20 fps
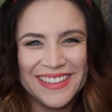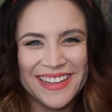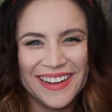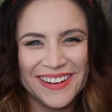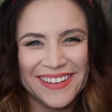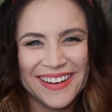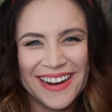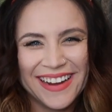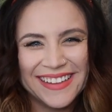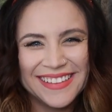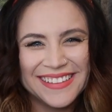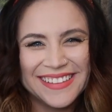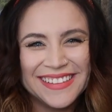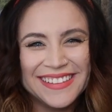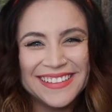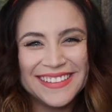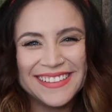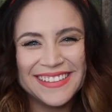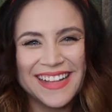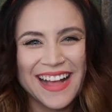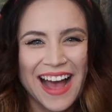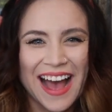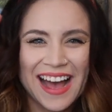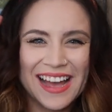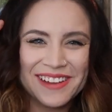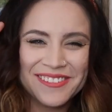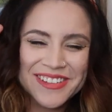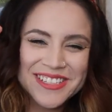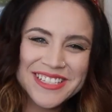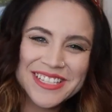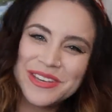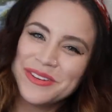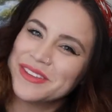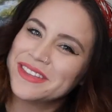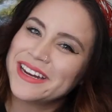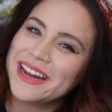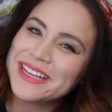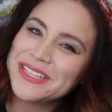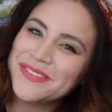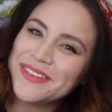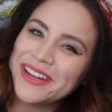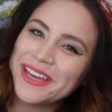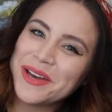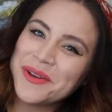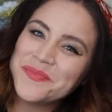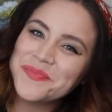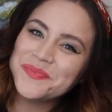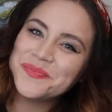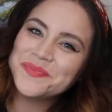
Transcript: All right. I will see you in the next video.